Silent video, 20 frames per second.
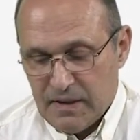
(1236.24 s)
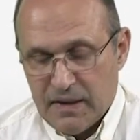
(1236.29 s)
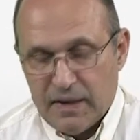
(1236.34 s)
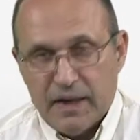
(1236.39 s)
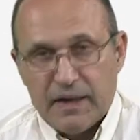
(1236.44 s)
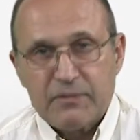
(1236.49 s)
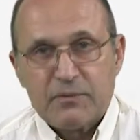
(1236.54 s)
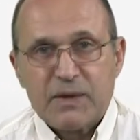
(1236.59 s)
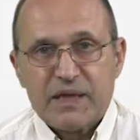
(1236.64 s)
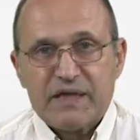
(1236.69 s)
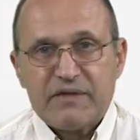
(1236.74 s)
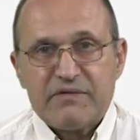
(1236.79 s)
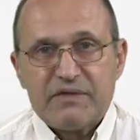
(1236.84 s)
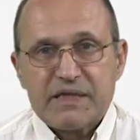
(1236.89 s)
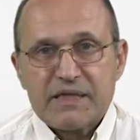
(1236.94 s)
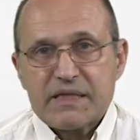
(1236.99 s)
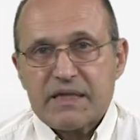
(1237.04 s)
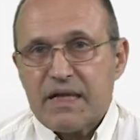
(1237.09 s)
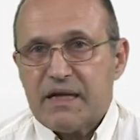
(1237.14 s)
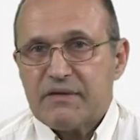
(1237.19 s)
And whatever
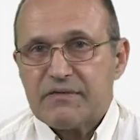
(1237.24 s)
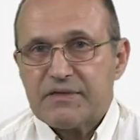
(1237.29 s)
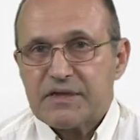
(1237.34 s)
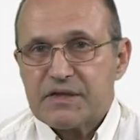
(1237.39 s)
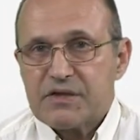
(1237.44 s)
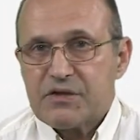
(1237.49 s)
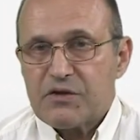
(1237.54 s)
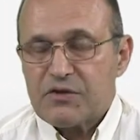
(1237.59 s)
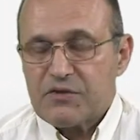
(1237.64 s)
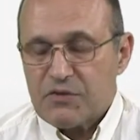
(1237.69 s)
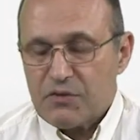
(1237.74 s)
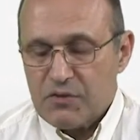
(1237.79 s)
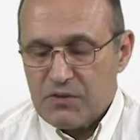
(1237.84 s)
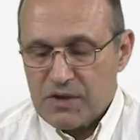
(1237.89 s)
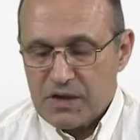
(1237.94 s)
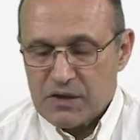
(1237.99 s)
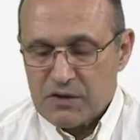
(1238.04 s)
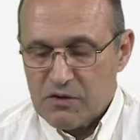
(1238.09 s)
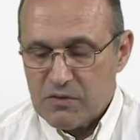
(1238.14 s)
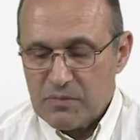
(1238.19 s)
is left is the
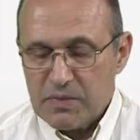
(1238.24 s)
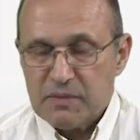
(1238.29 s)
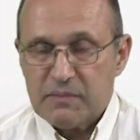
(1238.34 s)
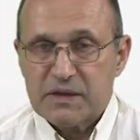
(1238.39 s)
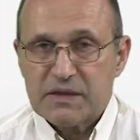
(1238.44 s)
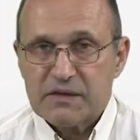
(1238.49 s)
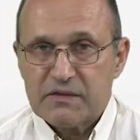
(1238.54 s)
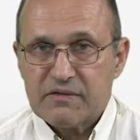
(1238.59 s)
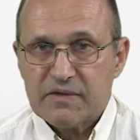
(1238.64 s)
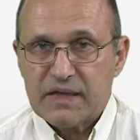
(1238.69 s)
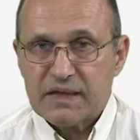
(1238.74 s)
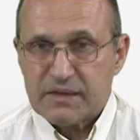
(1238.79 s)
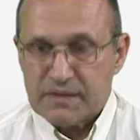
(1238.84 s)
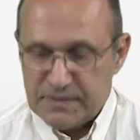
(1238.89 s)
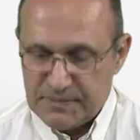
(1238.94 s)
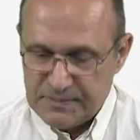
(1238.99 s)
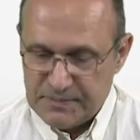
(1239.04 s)
orthogonal complement of that.